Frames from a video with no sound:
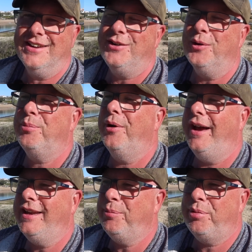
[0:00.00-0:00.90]
Don't put
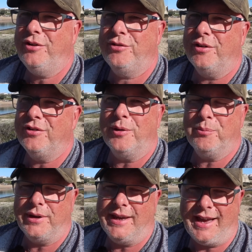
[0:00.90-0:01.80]
any pressure on,
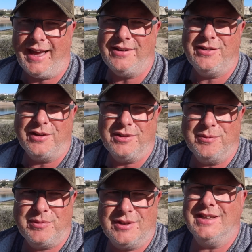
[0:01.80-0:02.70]
don't put your hand on
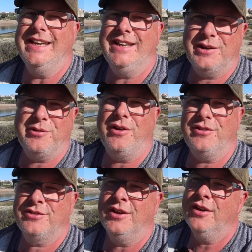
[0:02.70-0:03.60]
them to lean
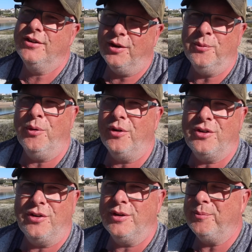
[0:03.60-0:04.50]
across, don't
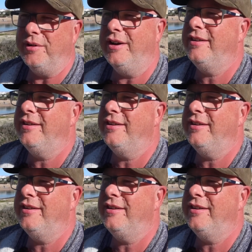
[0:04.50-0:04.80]
walk on them or